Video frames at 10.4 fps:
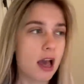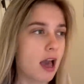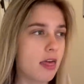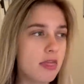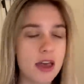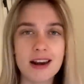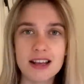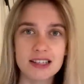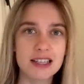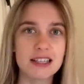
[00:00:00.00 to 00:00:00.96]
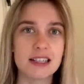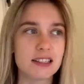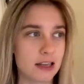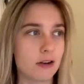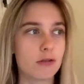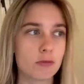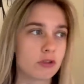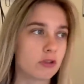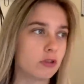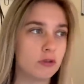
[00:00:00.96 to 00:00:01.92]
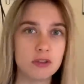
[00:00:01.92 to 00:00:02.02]
And then I see that Ten Hag wants
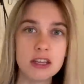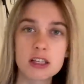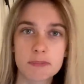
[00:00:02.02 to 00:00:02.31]
to do this,